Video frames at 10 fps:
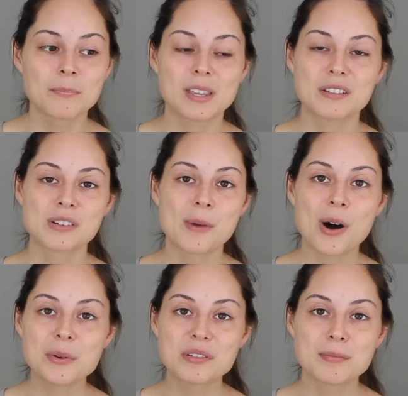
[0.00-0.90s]
because I'm
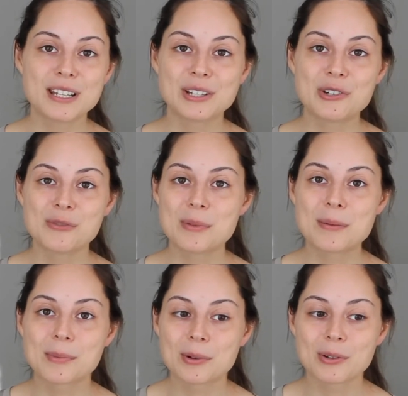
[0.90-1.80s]
always meeting new
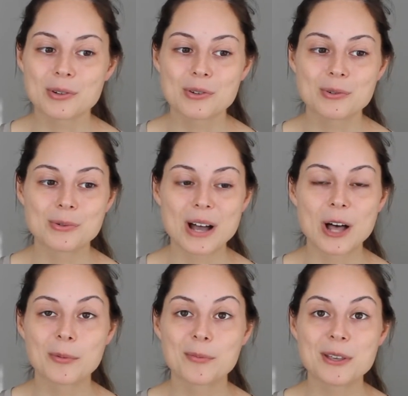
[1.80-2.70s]
people who
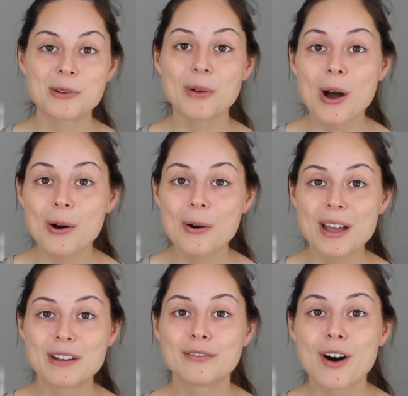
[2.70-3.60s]
help me grow
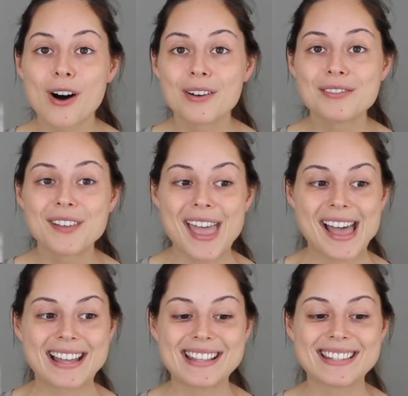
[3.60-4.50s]
and evolve,
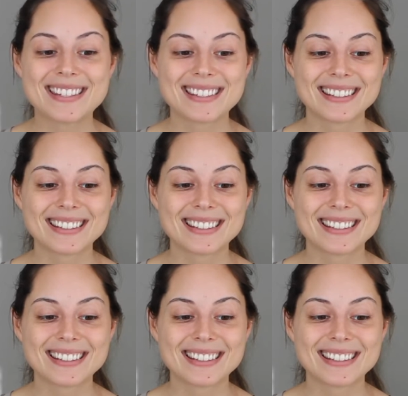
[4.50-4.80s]
and